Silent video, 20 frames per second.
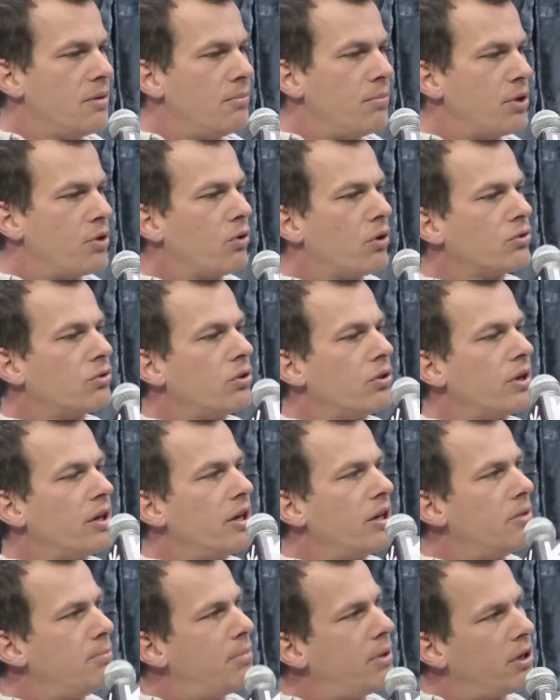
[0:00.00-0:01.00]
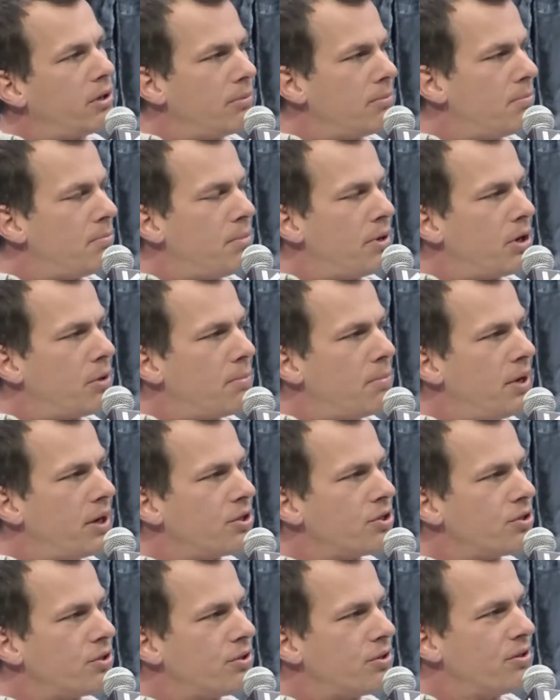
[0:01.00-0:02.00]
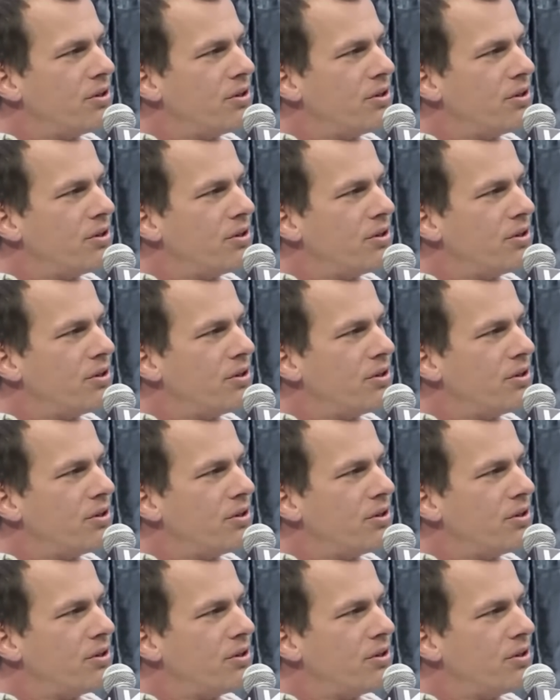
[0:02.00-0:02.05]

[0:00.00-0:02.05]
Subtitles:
but you're also looking at the bigger picture.